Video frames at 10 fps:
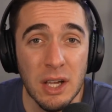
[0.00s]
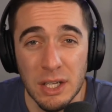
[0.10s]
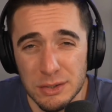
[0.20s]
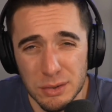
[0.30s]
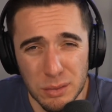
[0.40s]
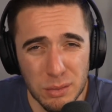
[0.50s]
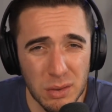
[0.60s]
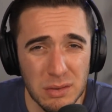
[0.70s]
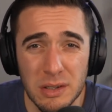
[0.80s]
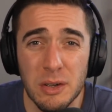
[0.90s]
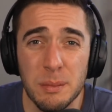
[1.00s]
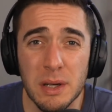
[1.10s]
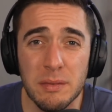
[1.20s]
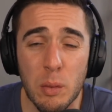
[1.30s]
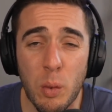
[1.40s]
So, a little bit
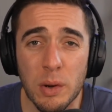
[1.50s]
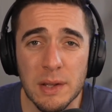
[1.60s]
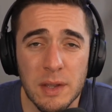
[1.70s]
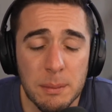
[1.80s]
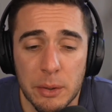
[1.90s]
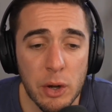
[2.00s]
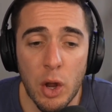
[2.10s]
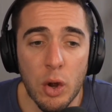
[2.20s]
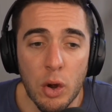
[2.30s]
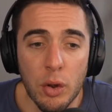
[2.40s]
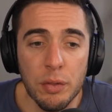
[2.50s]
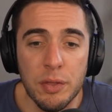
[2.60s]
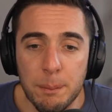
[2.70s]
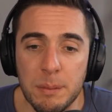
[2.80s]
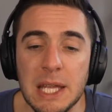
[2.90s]
of a warning there, but the
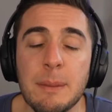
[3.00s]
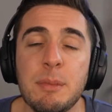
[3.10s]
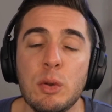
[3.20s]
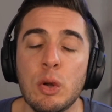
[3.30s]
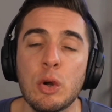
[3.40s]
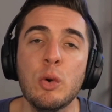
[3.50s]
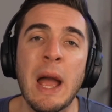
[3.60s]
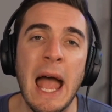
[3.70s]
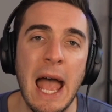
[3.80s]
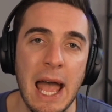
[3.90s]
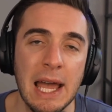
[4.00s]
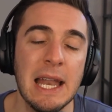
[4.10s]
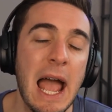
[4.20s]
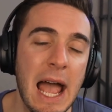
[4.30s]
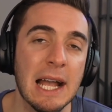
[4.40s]
people who had
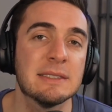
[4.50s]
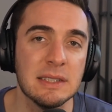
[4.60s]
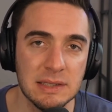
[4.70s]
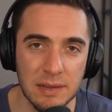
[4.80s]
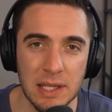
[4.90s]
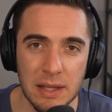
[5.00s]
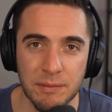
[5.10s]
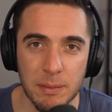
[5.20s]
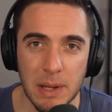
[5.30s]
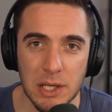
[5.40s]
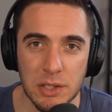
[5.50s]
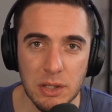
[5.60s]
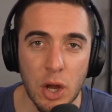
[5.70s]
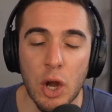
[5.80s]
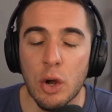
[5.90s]
access to the information,
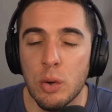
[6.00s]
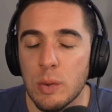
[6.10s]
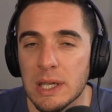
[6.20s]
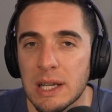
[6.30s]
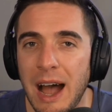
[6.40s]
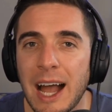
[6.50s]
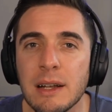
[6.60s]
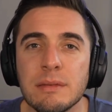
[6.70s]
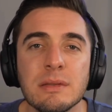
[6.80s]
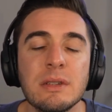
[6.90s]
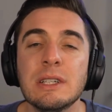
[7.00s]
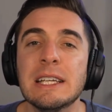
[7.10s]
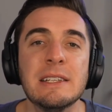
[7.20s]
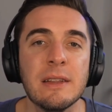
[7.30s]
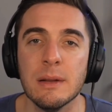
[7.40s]
who could kind of look
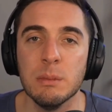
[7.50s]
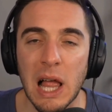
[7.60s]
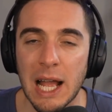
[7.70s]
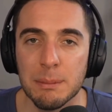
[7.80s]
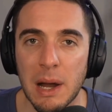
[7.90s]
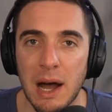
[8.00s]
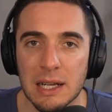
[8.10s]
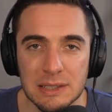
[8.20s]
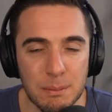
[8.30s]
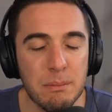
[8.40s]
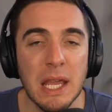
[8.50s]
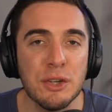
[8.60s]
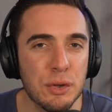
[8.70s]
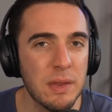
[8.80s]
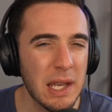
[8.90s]
into the black box and make
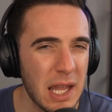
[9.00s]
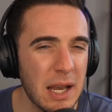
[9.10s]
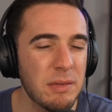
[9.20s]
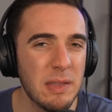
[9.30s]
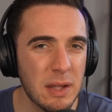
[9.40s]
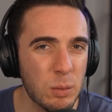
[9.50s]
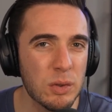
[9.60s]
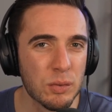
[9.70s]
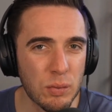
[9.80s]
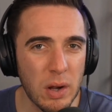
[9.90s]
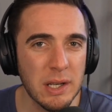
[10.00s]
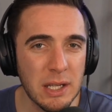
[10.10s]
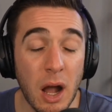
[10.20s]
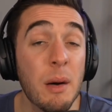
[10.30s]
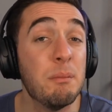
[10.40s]
sure that everything was
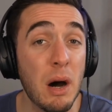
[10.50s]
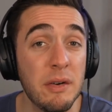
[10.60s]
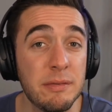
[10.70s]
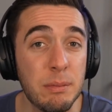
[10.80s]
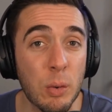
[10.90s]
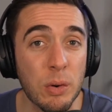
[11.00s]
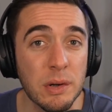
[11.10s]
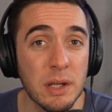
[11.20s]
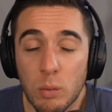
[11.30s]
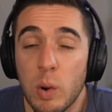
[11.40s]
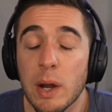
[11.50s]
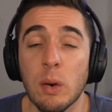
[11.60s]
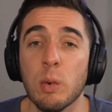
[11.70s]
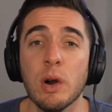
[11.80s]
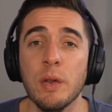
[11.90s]
running above board, where
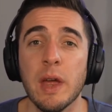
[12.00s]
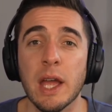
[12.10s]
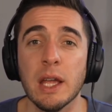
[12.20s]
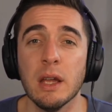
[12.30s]
were they?